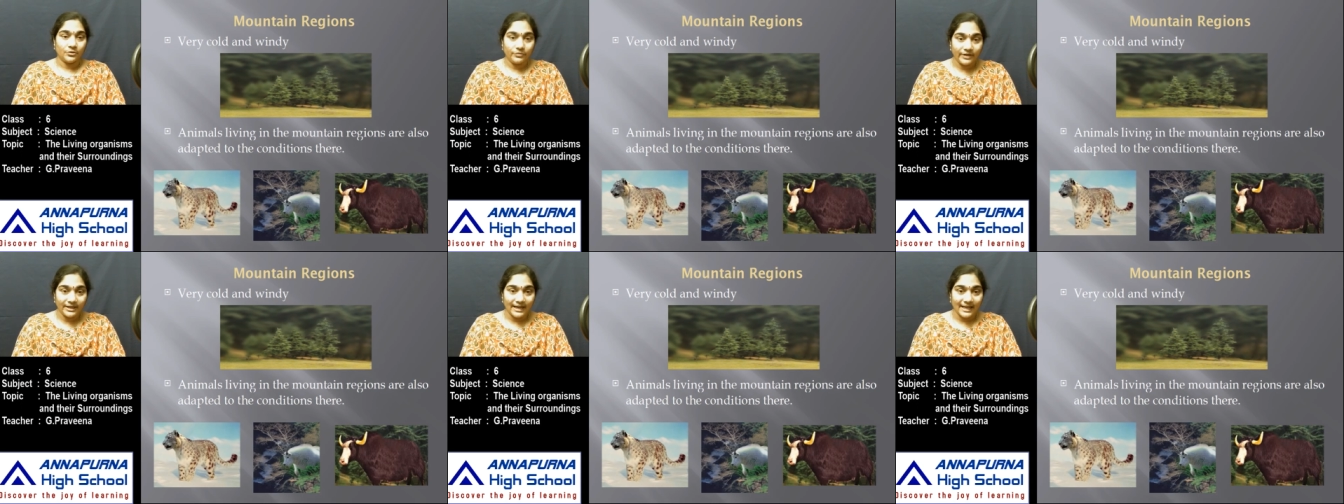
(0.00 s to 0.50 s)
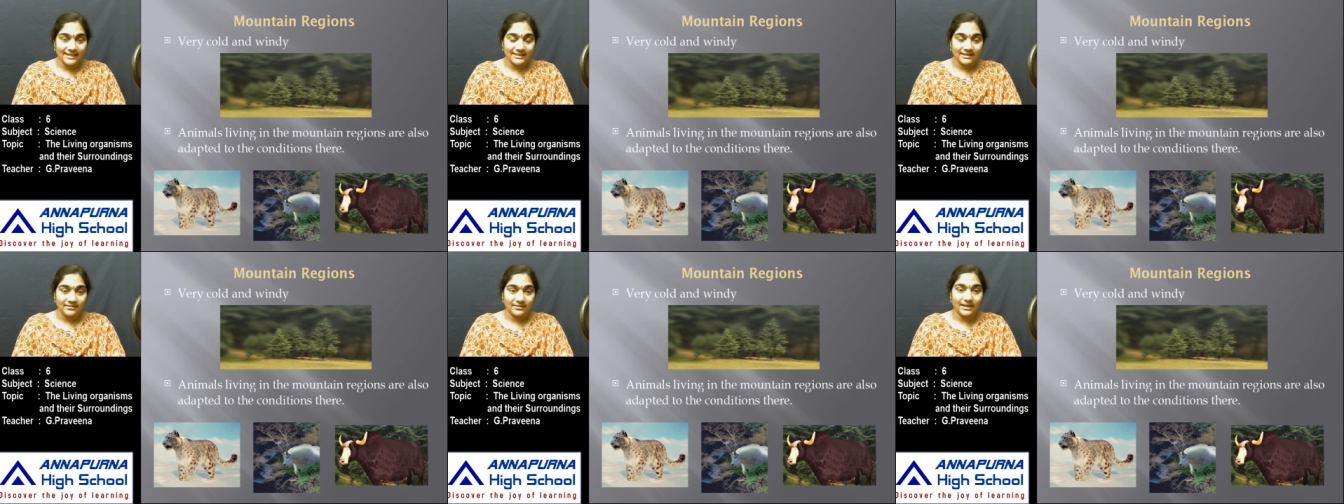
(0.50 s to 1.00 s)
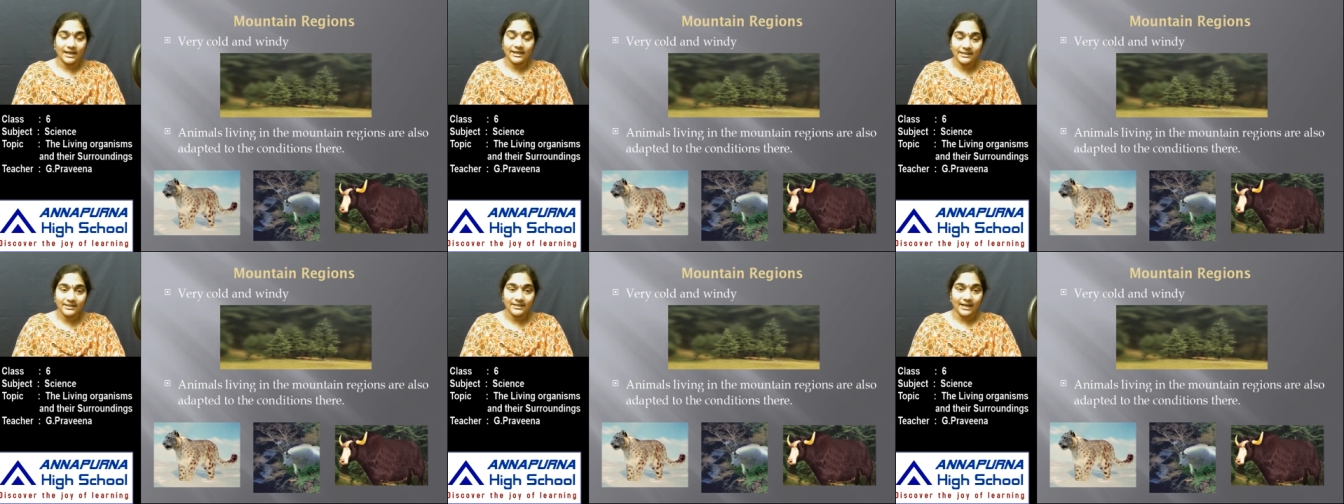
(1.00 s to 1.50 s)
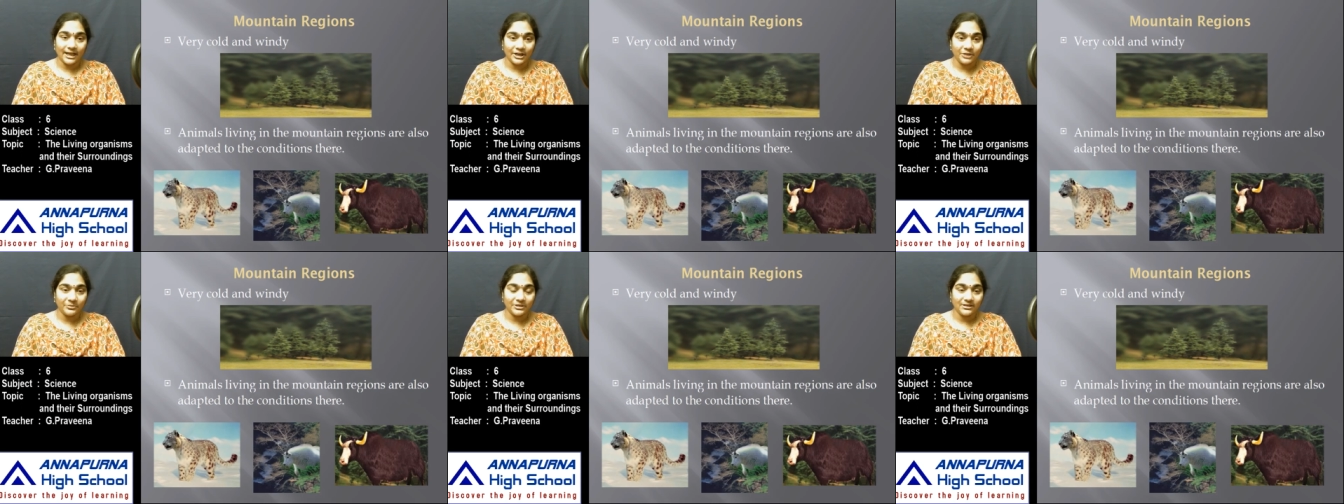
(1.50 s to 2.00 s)
Whereas the another
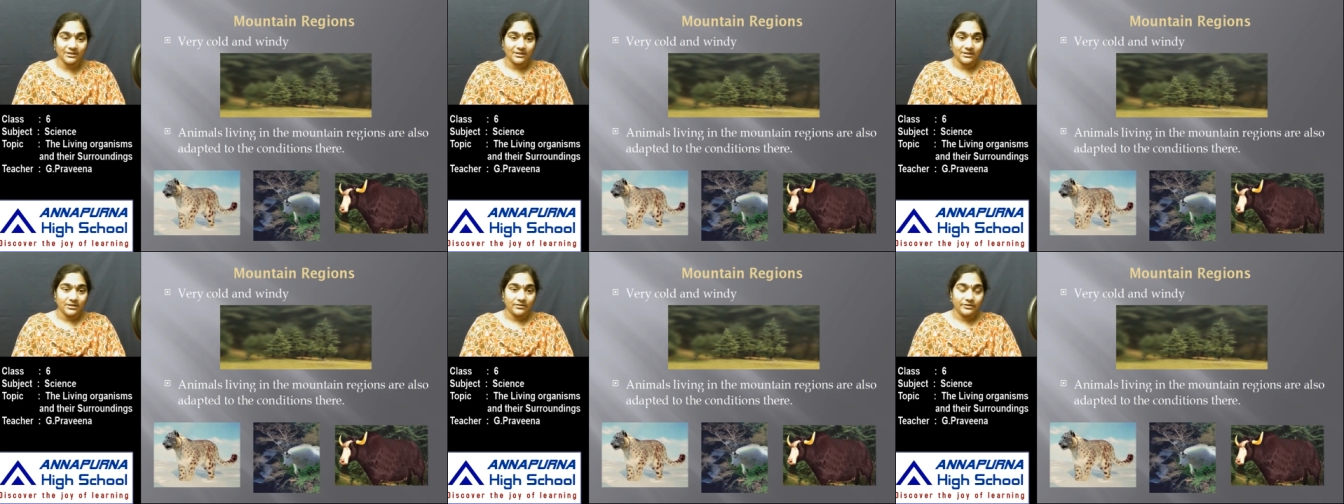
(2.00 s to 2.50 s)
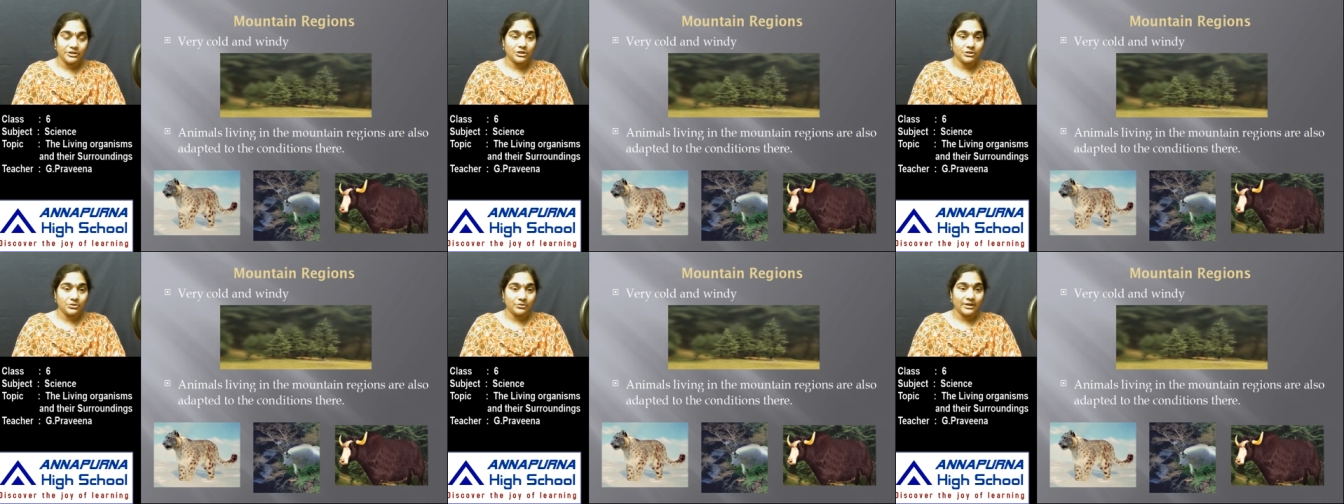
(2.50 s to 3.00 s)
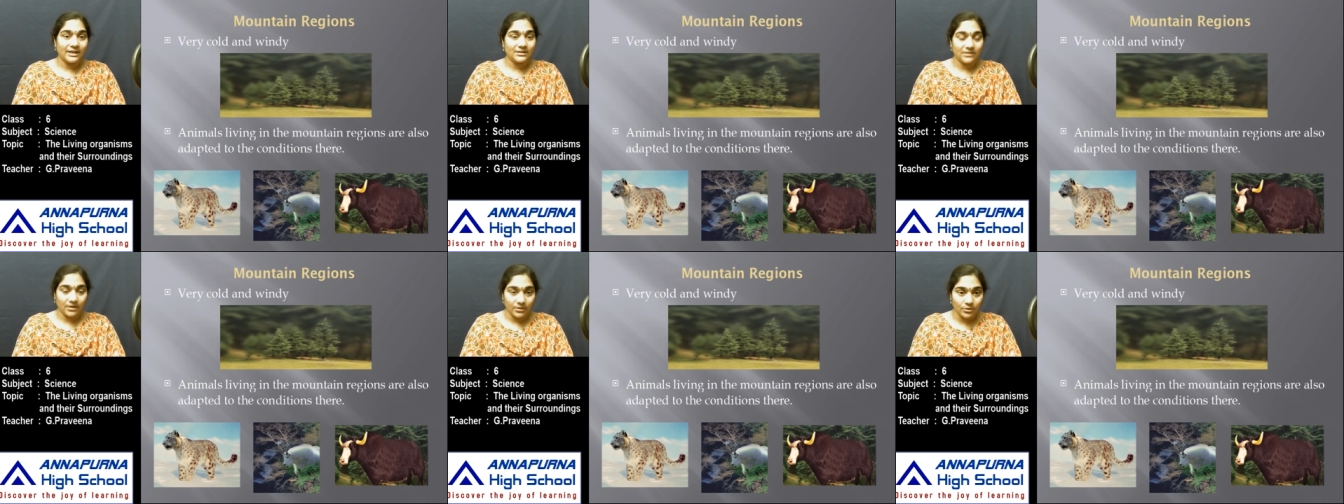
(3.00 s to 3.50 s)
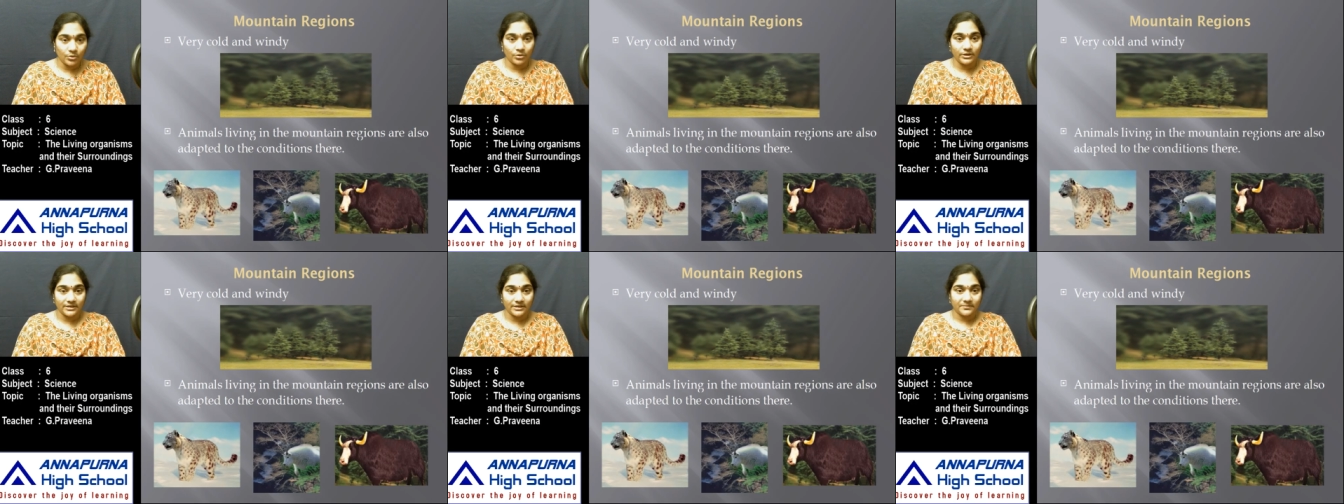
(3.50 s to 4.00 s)
animal which is known as
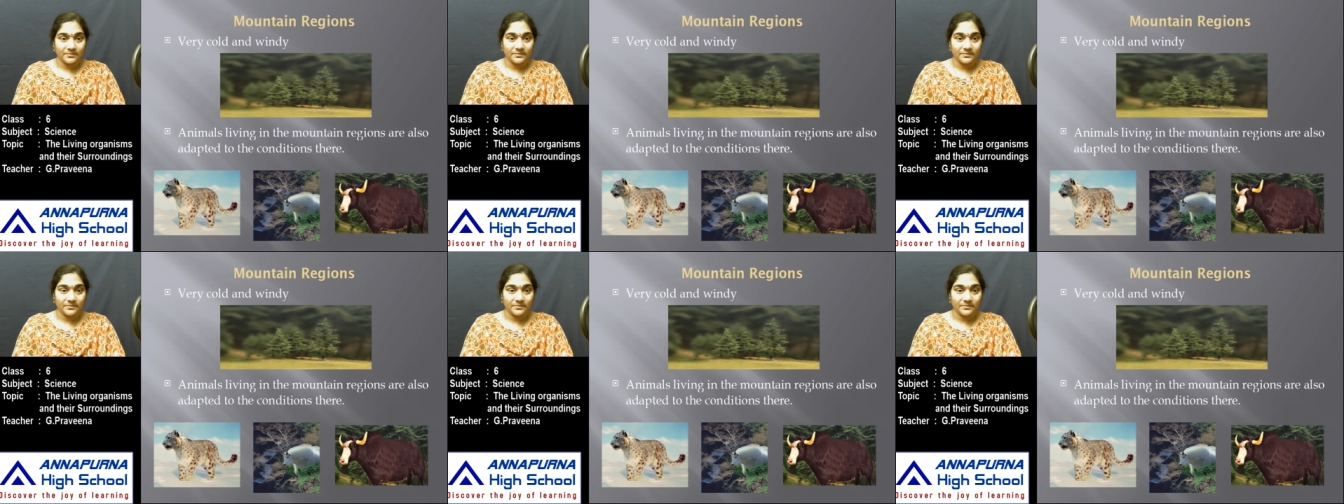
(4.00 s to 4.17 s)
goat,